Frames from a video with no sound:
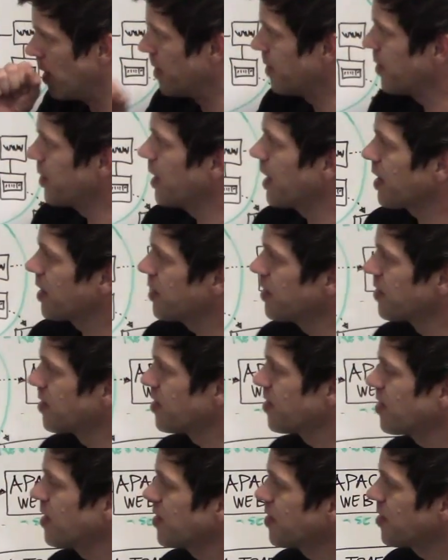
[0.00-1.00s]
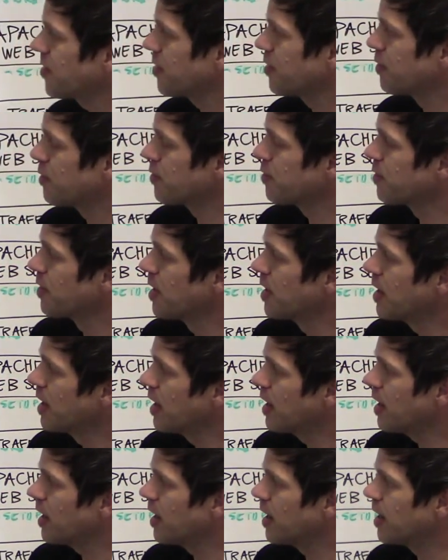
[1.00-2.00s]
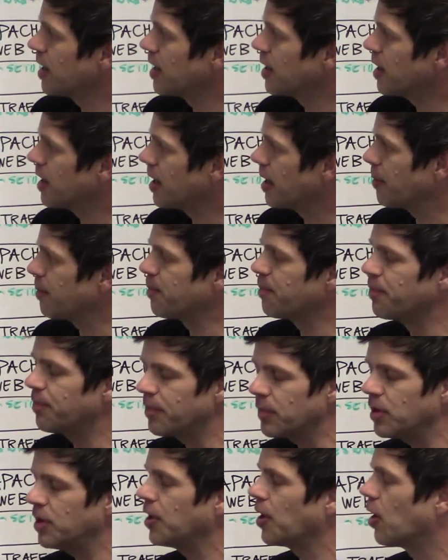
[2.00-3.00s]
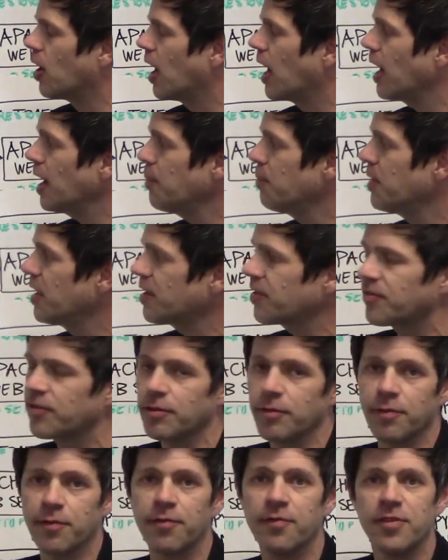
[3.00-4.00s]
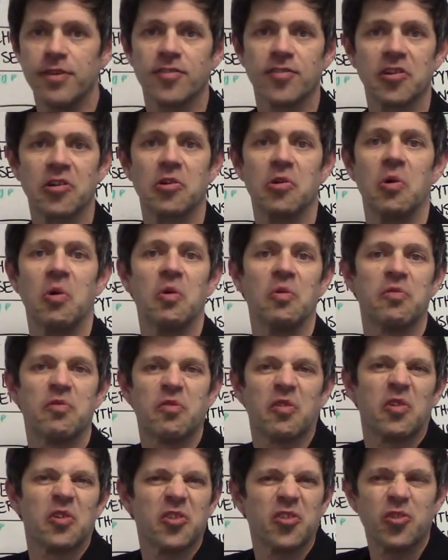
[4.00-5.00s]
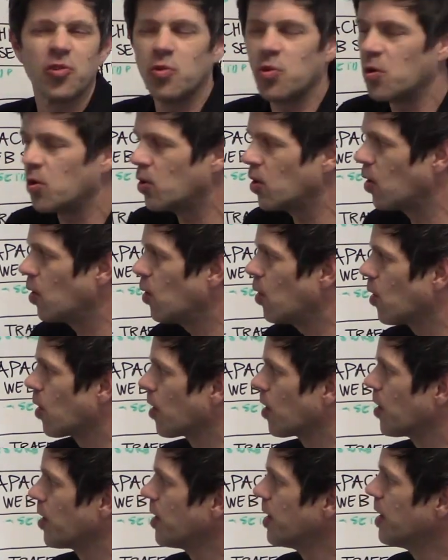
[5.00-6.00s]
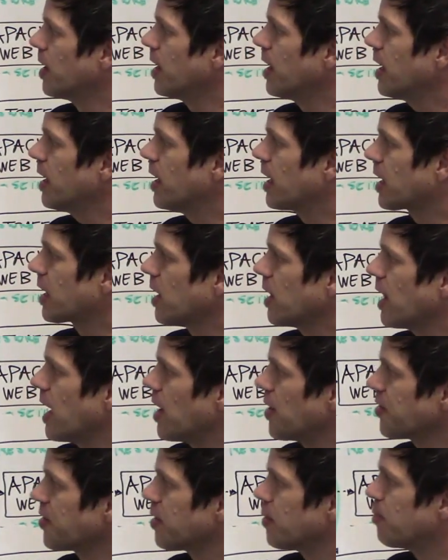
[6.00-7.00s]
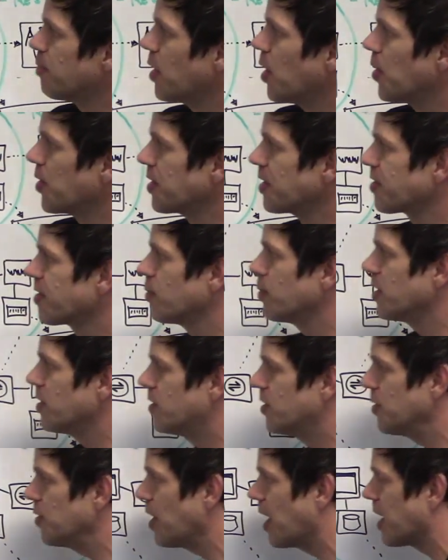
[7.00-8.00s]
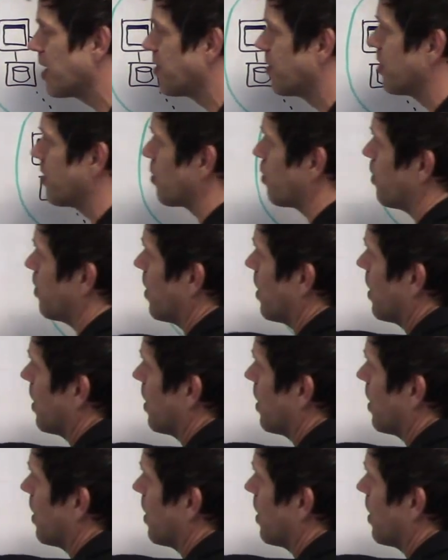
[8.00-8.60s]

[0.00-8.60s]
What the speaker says: that consist of a high mix of physical, virtual, or cloud components, and we do that just